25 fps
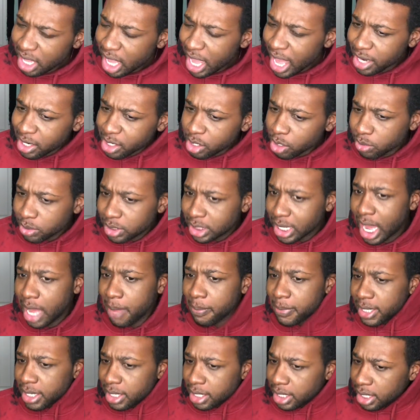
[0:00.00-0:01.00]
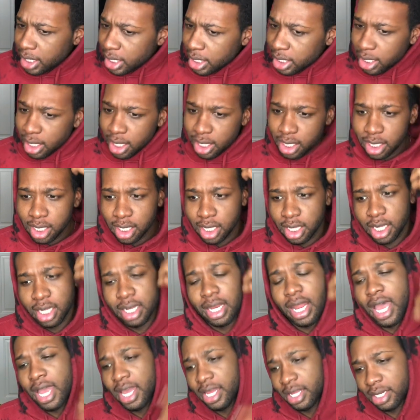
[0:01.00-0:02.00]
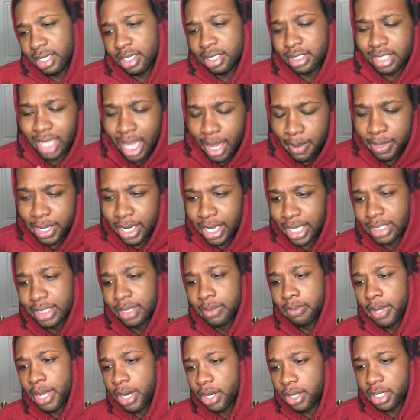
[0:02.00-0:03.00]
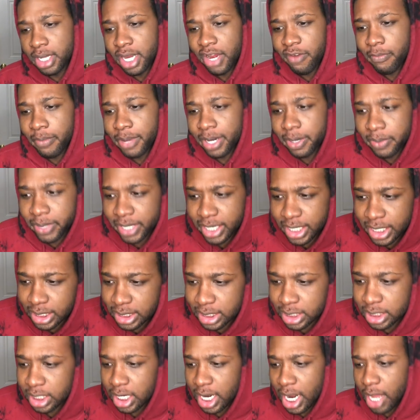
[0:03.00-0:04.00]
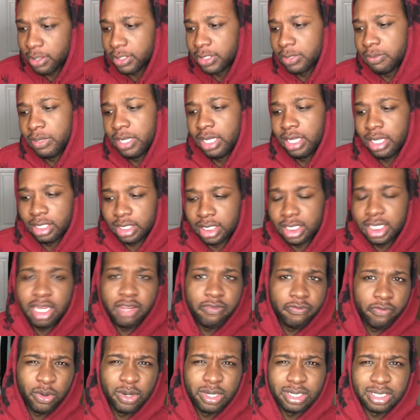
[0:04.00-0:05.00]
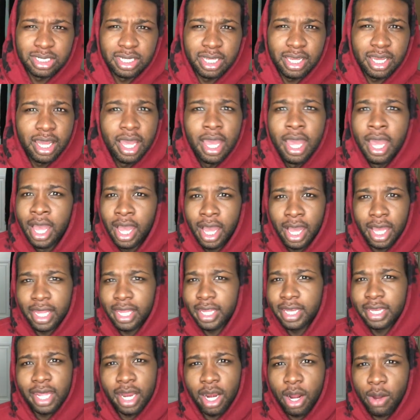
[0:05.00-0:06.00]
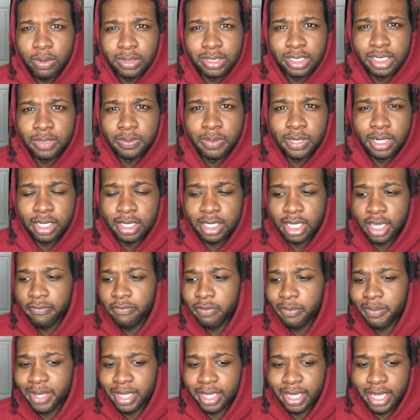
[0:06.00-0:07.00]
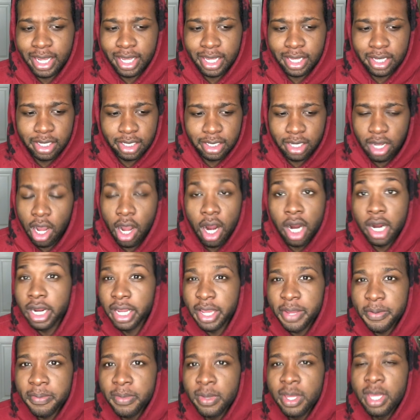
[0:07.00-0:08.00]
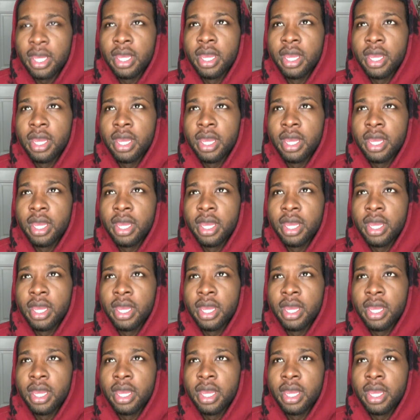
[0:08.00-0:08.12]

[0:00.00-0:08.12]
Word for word: I don't know, dominant in the, not dominant as in better than everybody, but he stood out to me. The deep voice thing, that always has been a thing for me. Like RM,